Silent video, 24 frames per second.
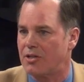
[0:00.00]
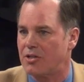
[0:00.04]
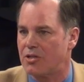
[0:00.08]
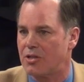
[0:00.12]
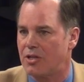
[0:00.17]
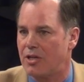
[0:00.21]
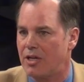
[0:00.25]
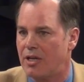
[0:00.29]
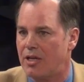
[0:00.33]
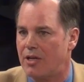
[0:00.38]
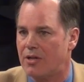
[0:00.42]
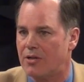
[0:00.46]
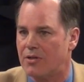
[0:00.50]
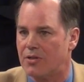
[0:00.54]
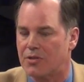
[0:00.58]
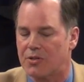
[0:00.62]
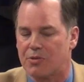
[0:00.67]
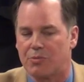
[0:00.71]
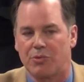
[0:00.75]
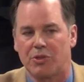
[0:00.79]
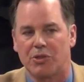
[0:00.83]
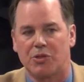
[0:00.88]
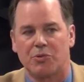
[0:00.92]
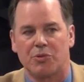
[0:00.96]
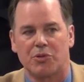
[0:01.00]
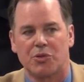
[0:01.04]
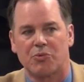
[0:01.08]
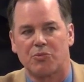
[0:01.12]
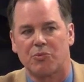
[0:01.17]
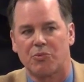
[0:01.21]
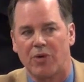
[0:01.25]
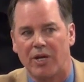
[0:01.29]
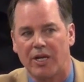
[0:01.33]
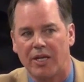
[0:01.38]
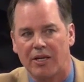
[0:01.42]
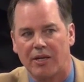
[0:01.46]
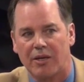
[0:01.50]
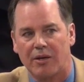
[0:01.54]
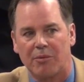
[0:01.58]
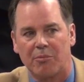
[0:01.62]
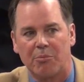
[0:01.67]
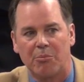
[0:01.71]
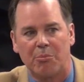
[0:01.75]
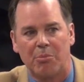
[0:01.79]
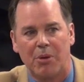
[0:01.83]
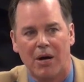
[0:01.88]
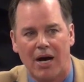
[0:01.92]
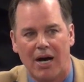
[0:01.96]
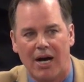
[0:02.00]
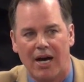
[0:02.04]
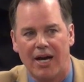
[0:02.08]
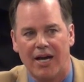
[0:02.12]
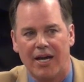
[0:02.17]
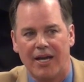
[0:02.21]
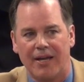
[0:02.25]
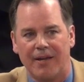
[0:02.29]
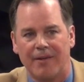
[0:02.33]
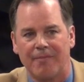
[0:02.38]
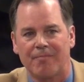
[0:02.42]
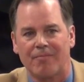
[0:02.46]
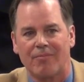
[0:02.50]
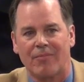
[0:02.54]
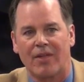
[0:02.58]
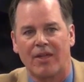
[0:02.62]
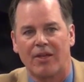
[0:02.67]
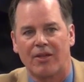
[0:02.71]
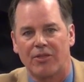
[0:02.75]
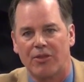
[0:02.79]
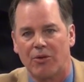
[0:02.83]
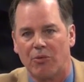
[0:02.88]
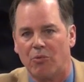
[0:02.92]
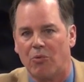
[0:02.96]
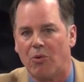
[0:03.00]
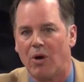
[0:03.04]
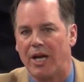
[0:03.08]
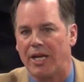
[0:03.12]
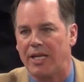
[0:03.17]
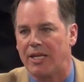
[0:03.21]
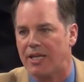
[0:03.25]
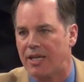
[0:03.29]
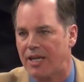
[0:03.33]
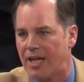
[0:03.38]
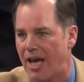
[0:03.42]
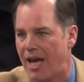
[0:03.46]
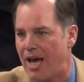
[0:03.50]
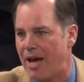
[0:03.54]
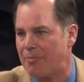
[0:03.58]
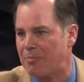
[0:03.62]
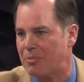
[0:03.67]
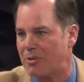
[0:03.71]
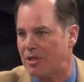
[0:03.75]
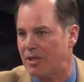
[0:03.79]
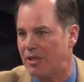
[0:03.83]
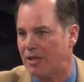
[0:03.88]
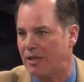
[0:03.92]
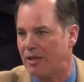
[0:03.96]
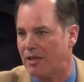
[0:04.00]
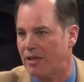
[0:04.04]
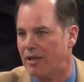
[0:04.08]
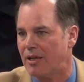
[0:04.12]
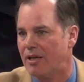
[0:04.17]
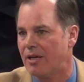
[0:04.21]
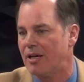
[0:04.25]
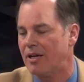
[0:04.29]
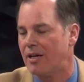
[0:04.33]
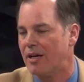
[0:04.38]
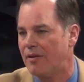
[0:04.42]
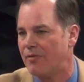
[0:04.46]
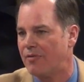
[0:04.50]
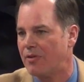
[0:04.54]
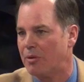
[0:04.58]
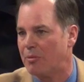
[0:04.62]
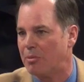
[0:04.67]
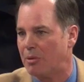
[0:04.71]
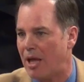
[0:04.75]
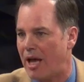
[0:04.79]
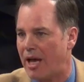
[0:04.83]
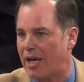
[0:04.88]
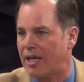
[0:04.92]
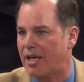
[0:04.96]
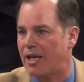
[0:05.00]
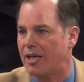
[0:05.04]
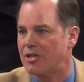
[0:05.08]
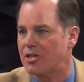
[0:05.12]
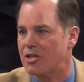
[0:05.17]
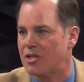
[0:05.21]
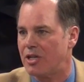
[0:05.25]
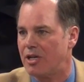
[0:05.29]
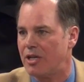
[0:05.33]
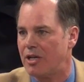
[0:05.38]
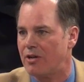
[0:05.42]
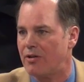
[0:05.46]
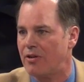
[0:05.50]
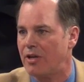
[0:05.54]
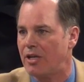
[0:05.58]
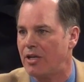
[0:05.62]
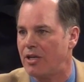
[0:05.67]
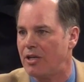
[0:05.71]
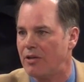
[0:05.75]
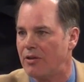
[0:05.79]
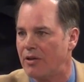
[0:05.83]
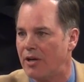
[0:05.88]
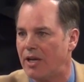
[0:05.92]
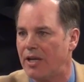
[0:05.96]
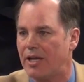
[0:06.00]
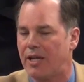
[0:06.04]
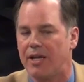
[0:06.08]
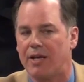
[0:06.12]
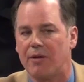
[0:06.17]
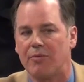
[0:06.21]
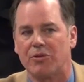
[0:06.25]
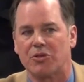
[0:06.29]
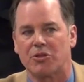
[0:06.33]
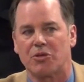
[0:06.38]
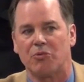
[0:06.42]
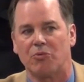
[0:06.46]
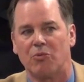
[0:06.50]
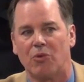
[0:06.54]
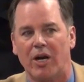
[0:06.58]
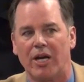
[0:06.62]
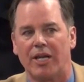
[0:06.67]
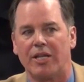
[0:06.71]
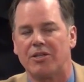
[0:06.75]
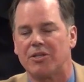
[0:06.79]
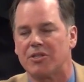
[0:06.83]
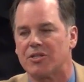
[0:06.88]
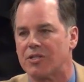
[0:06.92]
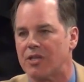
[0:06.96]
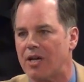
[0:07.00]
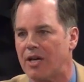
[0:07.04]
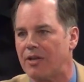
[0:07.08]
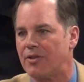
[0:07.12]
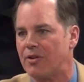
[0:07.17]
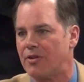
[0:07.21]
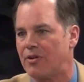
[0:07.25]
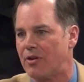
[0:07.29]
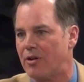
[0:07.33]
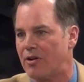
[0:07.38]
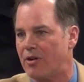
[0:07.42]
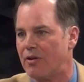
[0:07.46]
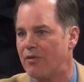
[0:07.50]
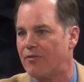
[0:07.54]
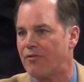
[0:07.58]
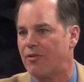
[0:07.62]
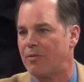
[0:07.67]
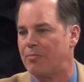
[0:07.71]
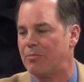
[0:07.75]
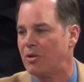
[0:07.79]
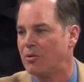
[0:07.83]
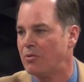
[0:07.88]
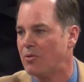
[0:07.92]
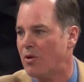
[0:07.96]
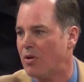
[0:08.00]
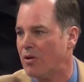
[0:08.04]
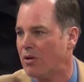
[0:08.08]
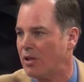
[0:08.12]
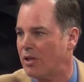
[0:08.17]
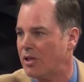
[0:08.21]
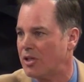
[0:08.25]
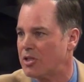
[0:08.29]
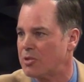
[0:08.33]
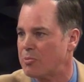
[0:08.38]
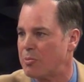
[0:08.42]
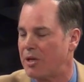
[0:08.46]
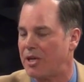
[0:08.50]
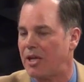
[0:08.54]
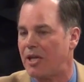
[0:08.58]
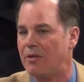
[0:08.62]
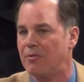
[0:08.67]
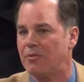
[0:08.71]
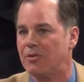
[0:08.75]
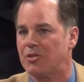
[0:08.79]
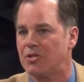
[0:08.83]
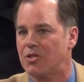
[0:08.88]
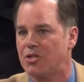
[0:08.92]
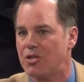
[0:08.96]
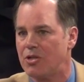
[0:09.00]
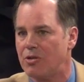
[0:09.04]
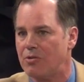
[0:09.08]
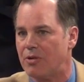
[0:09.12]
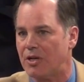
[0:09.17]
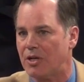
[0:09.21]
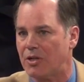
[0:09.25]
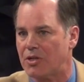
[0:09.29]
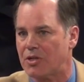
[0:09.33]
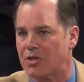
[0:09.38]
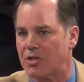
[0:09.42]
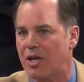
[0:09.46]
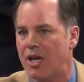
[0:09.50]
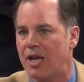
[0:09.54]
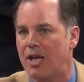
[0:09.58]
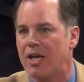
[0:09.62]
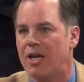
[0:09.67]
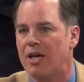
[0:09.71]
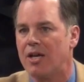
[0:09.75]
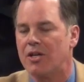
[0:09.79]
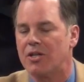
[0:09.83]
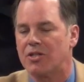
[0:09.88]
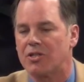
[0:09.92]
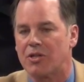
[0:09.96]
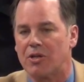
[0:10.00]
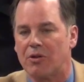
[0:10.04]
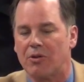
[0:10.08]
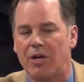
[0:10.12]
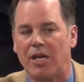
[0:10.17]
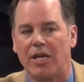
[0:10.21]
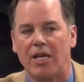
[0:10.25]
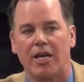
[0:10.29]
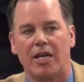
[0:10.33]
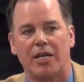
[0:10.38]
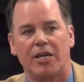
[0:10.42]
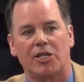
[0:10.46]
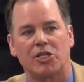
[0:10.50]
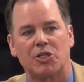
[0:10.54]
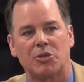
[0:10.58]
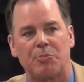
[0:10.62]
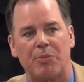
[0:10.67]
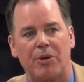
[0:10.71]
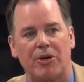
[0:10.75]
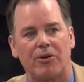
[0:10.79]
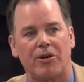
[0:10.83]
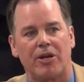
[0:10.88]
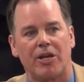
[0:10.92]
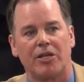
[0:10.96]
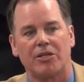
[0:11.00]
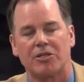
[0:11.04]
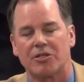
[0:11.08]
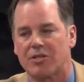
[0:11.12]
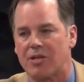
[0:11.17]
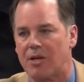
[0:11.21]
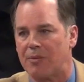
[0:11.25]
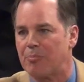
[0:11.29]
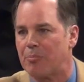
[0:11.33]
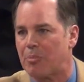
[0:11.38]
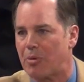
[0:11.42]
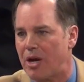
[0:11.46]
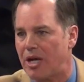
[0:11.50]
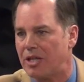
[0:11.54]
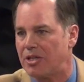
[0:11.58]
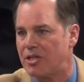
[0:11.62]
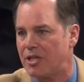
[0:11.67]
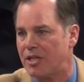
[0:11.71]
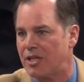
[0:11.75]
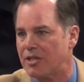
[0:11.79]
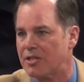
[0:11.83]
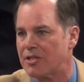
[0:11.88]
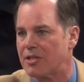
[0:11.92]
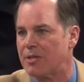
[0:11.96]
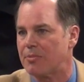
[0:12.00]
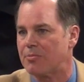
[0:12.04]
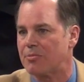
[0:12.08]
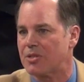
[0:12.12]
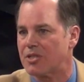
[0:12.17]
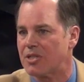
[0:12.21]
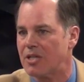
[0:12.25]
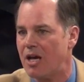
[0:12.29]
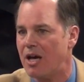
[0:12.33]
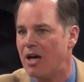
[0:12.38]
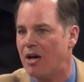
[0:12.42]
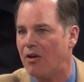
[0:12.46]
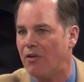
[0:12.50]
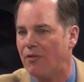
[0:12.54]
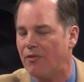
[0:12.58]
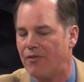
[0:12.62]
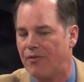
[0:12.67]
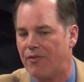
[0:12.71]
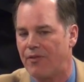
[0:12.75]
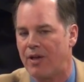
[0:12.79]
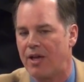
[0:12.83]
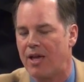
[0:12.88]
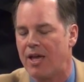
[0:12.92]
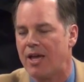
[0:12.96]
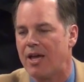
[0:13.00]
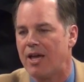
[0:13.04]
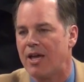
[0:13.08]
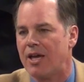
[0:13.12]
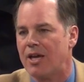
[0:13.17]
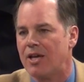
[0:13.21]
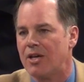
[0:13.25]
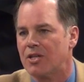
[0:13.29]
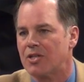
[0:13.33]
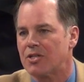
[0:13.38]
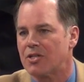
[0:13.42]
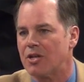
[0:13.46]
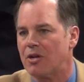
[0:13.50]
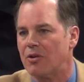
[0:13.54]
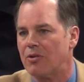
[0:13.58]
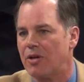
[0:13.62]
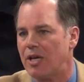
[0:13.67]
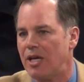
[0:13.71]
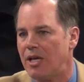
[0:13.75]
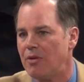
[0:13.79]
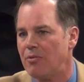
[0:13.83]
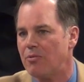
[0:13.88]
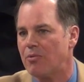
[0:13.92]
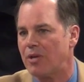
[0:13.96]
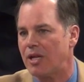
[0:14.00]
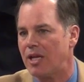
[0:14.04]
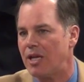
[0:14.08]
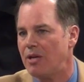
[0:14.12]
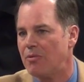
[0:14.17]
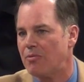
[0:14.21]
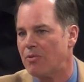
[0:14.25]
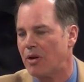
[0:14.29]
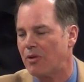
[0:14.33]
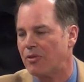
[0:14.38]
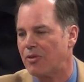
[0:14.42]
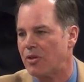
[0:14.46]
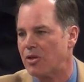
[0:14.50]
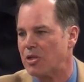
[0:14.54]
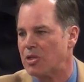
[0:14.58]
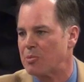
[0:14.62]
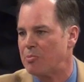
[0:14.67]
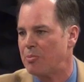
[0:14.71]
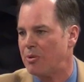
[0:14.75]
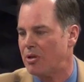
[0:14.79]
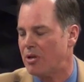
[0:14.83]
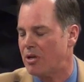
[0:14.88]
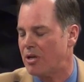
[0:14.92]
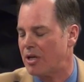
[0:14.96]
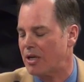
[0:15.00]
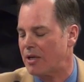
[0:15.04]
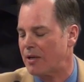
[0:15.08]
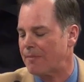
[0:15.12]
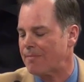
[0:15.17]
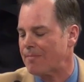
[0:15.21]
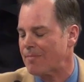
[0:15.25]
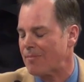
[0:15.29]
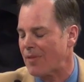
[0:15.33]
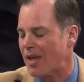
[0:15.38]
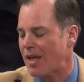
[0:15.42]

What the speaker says: Engineers, which was written by the white captain of the Black Engineering Unit. He was a white Southerner from New Orleans, but he was Jewish. So he had experienced some prejudice himself. So he wrote this book,